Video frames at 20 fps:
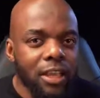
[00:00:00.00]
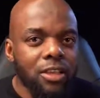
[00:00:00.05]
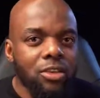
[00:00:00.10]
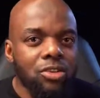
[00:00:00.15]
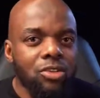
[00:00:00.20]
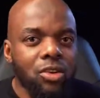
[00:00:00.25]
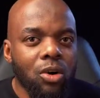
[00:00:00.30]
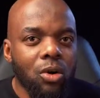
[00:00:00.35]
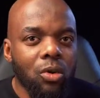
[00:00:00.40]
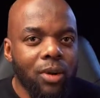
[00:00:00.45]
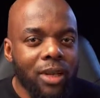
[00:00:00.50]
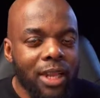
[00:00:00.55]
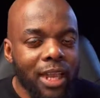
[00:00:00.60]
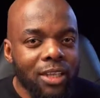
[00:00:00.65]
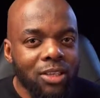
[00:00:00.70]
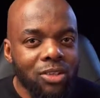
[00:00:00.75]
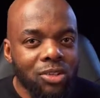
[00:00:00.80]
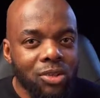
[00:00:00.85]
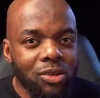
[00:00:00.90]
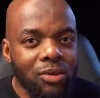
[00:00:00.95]
So what
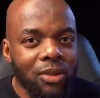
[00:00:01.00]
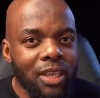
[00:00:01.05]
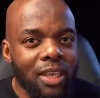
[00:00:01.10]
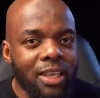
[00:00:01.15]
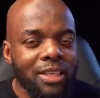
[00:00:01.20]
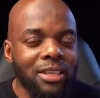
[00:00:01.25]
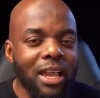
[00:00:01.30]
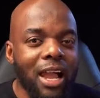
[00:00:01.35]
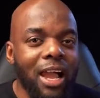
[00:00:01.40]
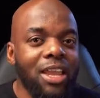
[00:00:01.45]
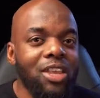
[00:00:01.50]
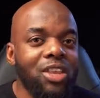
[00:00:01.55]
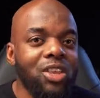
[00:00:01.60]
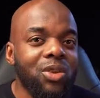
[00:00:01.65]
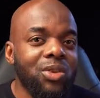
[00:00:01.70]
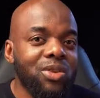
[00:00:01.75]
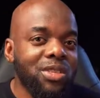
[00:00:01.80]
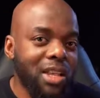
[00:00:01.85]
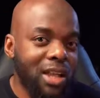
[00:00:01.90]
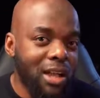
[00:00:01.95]
I do is I
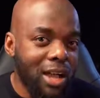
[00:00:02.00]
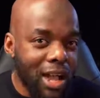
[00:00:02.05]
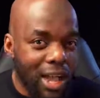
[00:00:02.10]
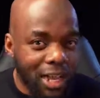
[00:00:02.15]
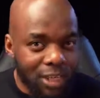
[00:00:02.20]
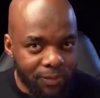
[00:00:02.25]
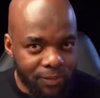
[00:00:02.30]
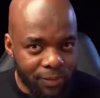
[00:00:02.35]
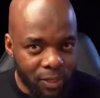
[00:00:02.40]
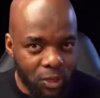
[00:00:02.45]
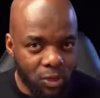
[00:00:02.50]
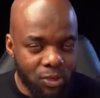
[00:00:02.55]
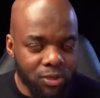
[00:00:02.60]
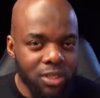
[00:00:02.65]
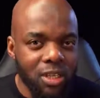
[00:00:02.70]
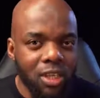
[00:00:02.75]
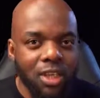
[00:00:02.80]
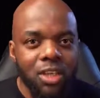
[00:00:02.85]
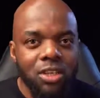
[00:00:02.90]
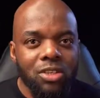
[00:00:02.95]
use cart
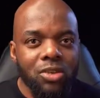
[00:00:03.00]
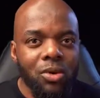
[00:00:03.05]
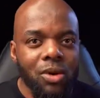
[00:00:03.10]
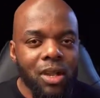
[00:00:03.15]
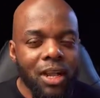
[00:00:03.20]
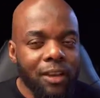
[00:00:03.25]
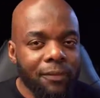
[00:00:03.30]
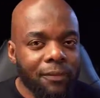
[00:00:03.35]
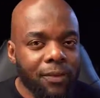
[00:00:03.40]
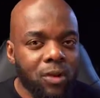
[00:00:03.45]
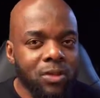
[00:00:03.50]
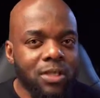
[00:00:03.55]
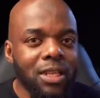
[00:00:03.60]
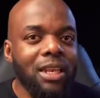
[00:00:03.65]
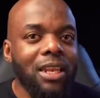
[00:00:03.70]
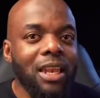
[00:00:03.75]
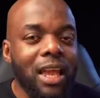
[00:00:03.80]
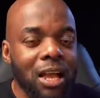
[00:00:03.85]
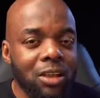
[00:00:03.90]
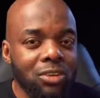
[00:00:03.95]
flows. So cart flows
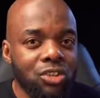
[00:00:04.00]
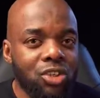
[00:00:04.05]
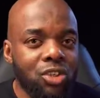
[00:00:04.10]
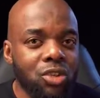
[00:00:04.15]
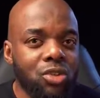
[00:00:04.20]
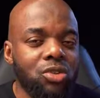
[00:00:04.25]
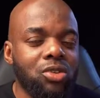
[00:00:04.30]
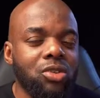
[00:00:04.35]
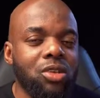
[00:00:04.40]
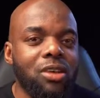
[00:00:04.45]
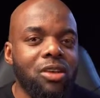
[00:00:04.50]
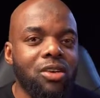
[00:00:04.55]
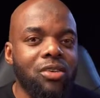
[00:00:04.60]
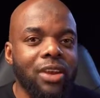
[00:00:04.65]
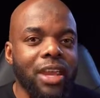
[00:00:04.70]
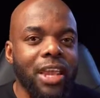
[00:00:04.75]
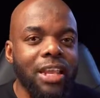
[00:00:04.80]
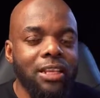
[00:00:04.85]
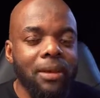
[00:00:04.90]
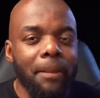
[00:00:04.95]
allows you to
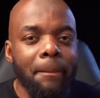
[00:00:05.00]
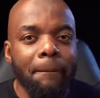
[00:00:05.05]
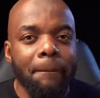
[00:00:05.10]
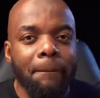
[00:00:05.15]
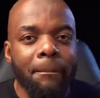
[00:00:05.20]
create